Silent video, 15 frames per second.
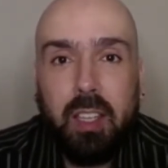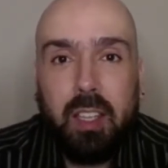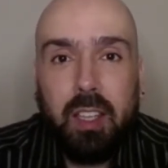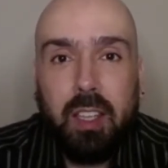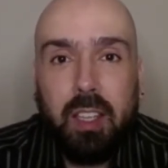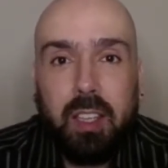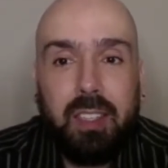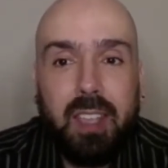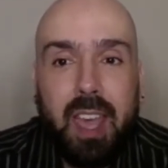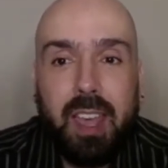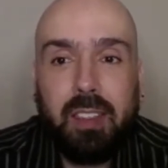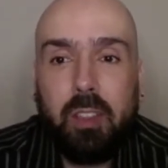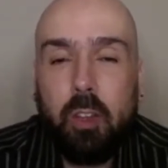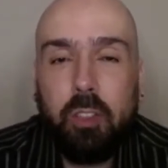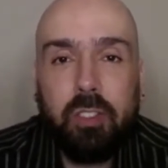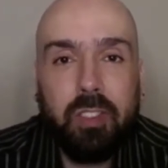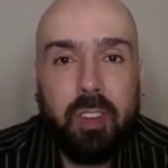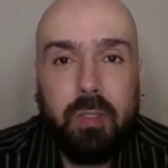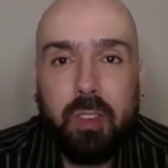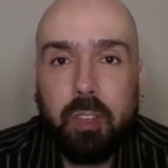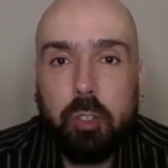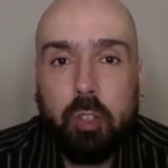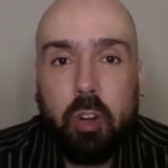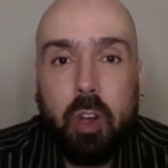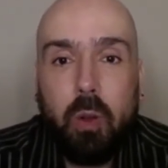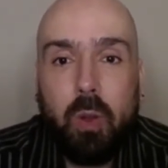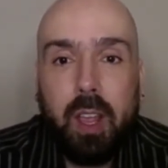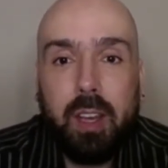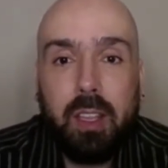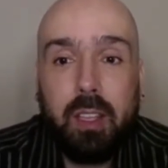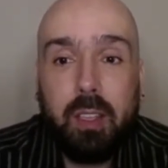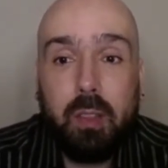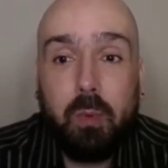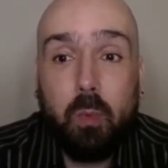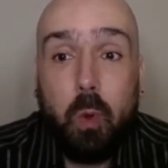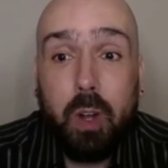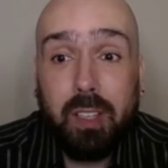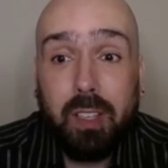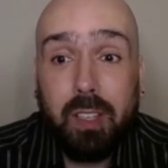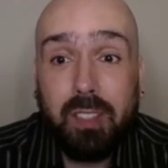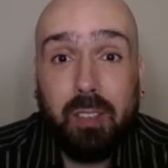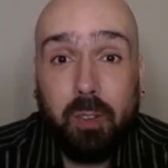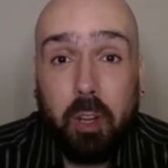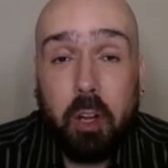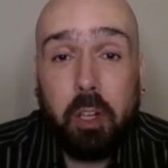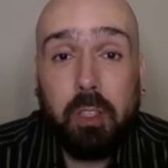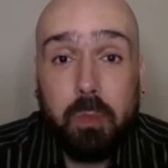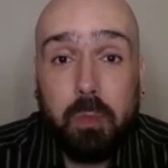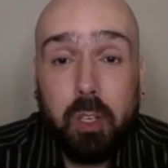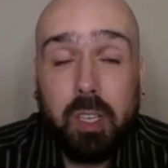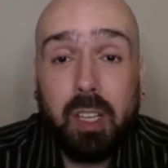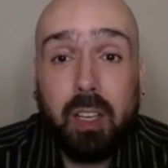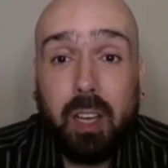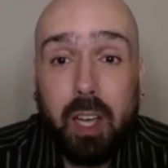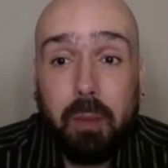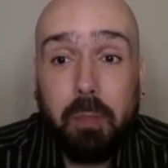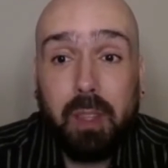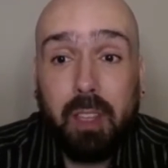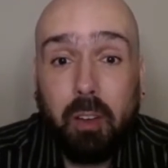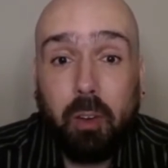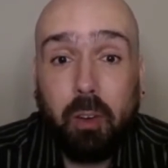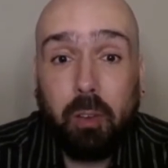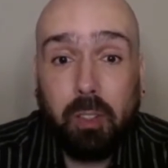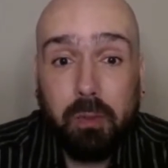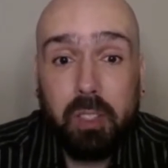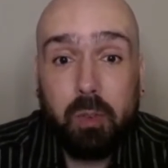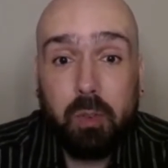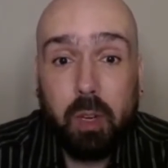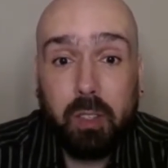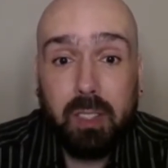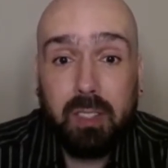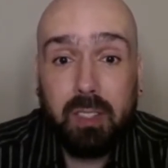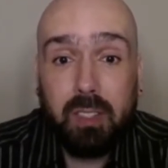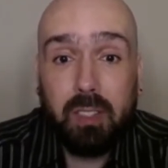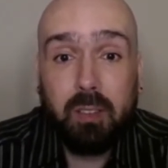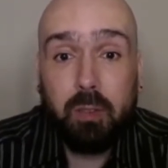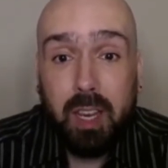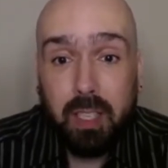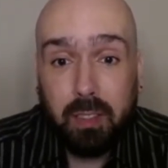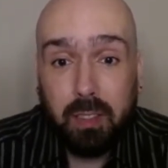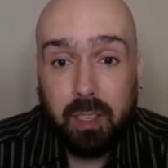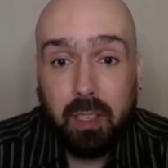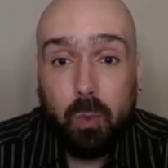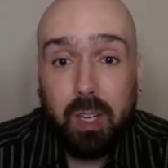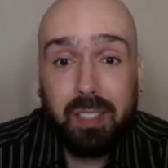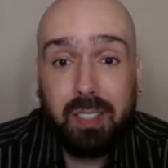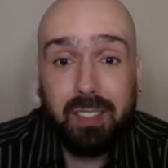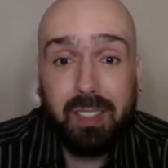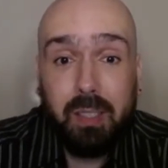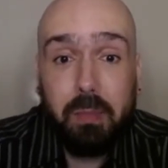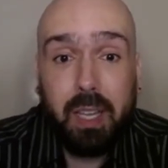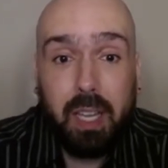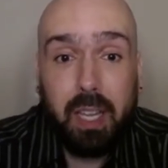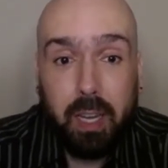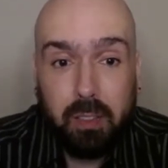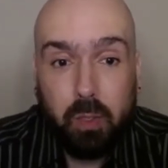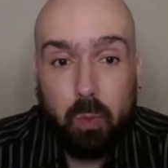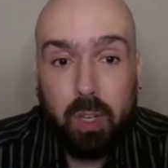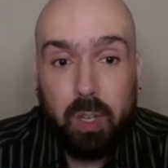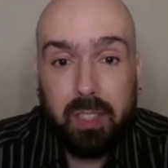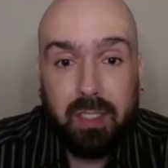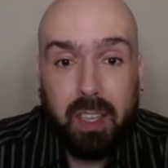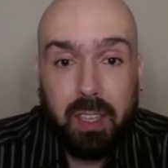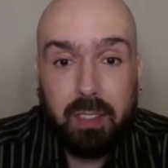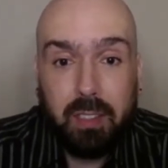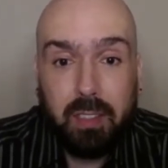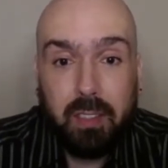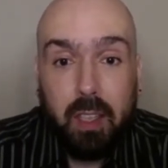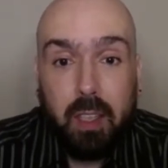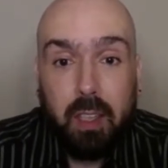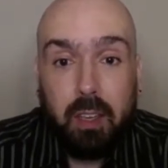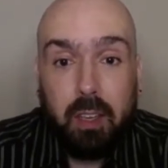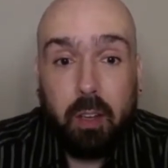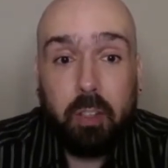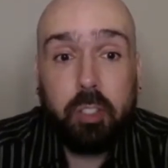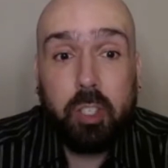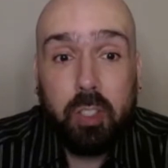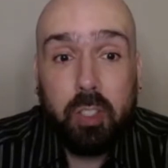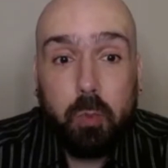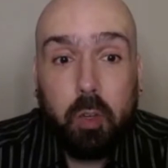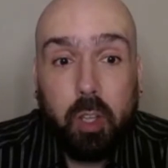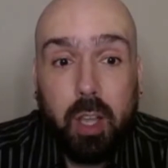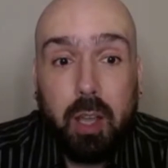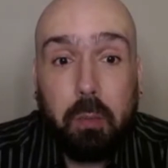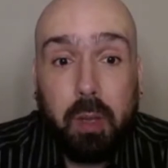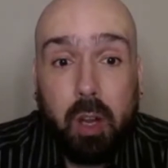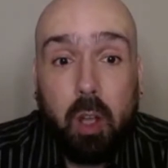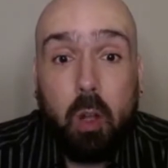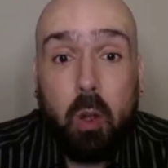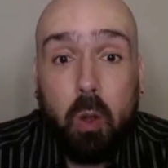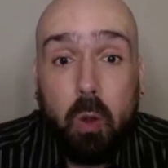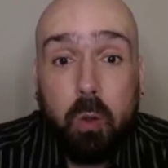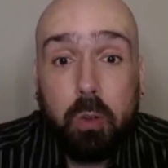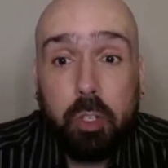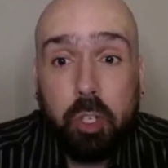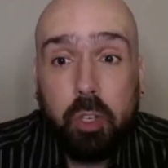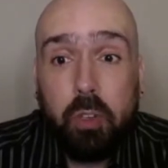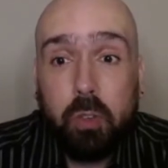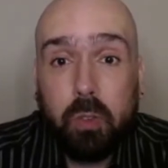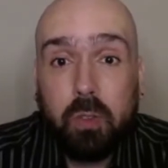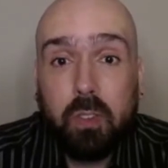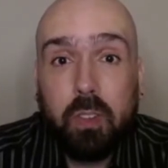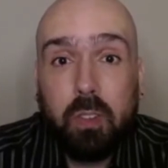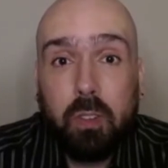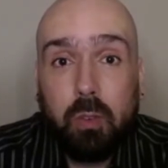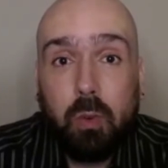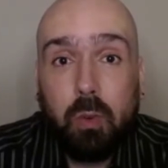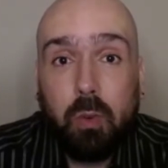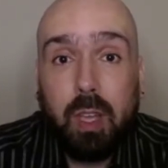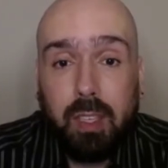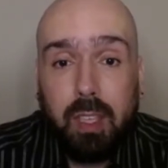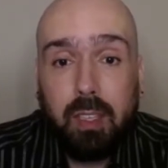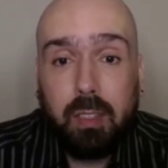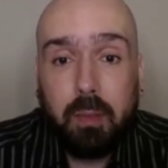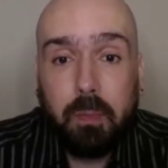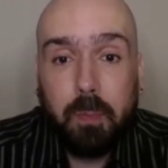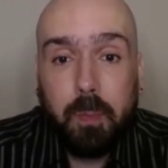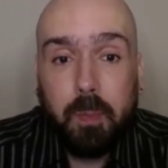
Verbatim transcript: He had no self-control, and he wanted to kill not only Mordecai, but the whole of Israel. This is crazy. He wanted to eliminate, as the word says, not just Mordecai, but all Jews throughout the kingdom.